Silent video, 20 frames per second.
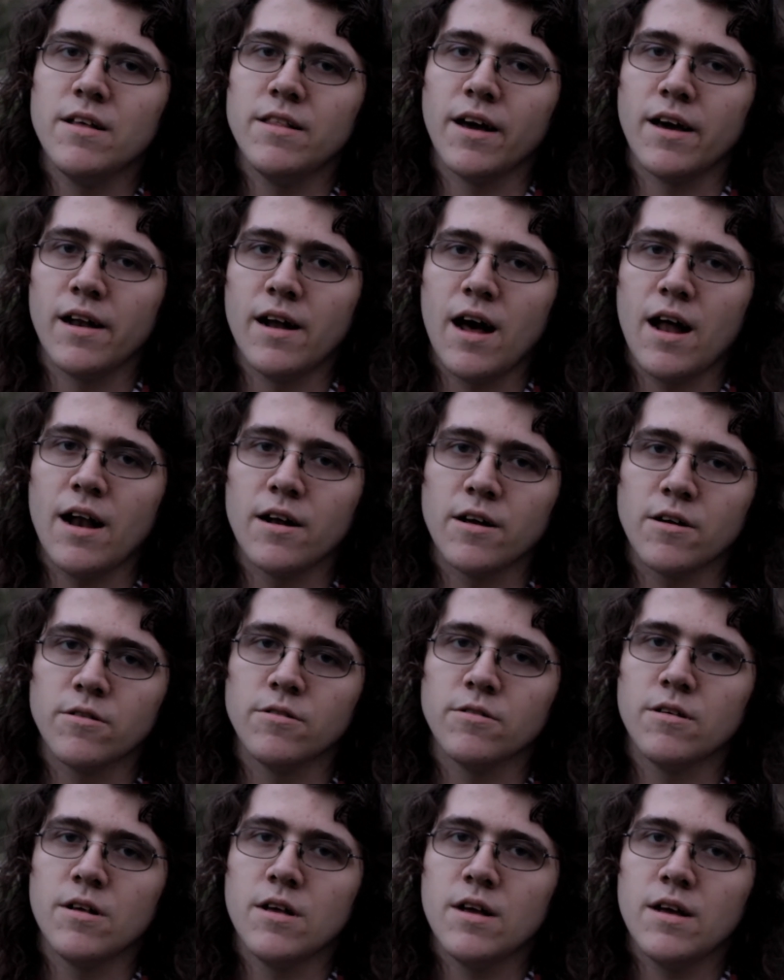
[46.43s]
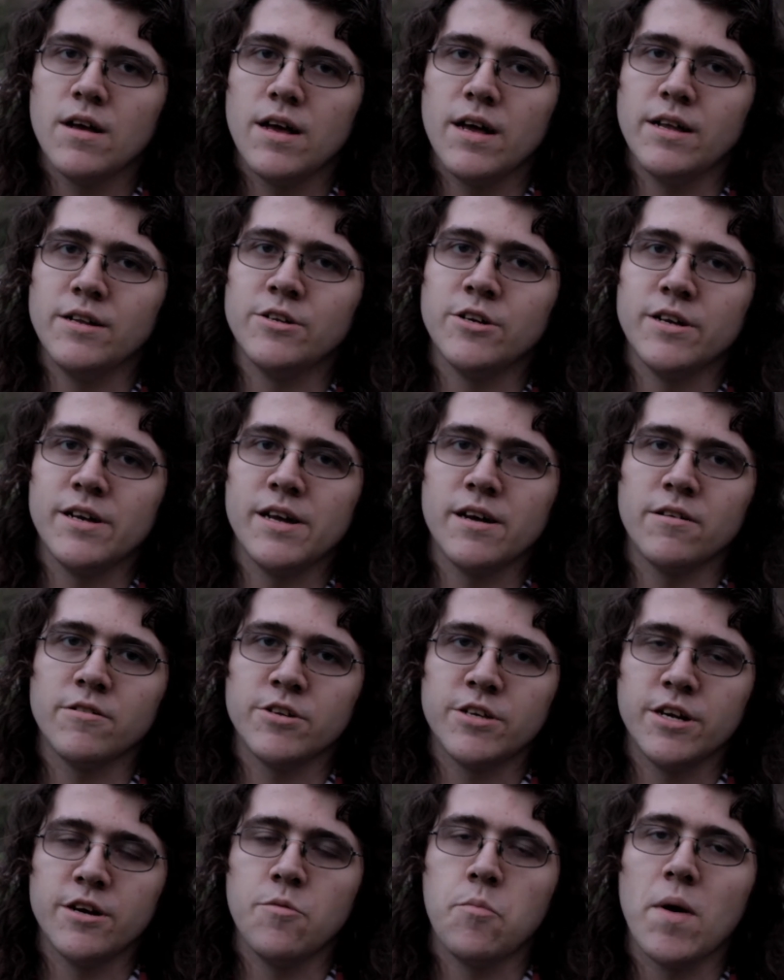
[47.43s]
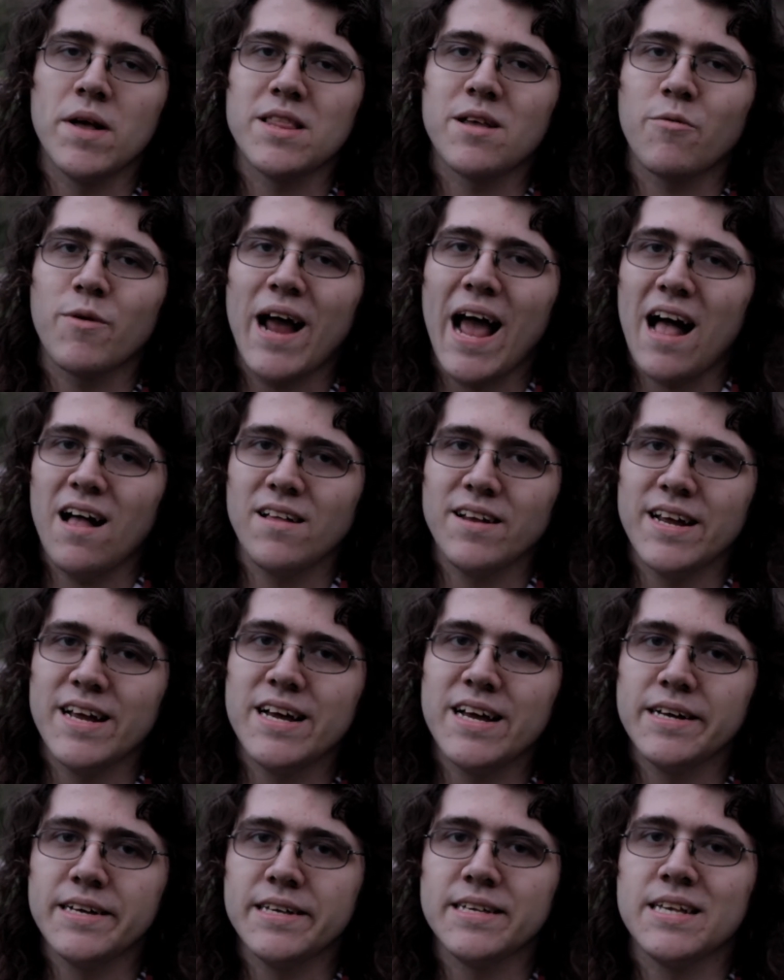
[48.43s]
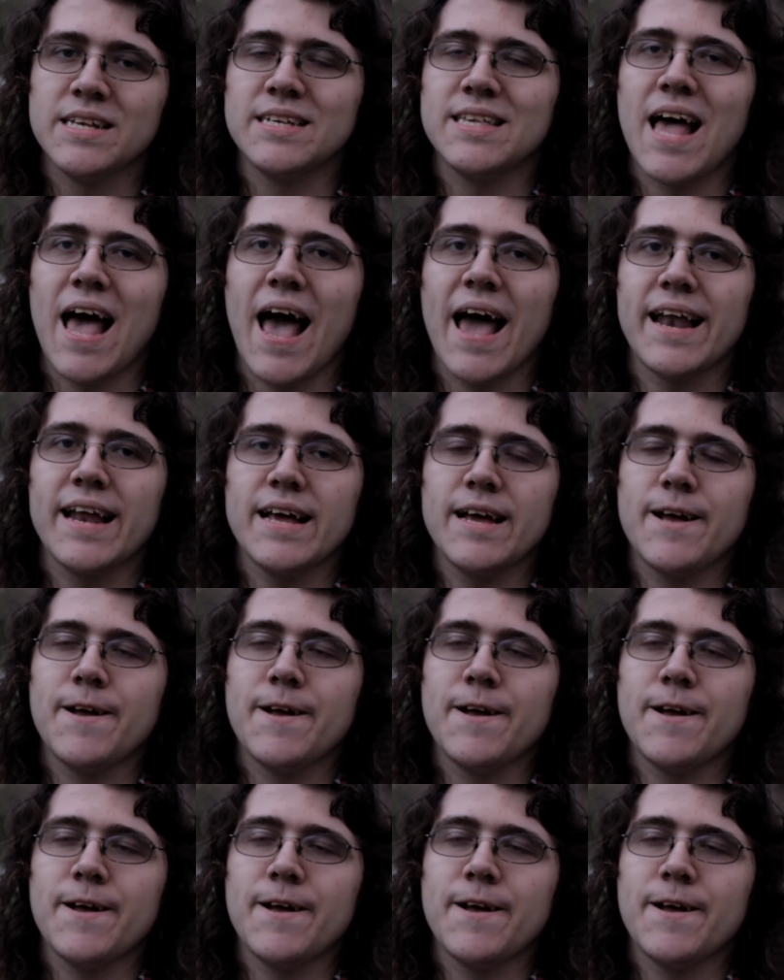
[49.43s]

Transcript: the canonical engineers do, but the reality is is that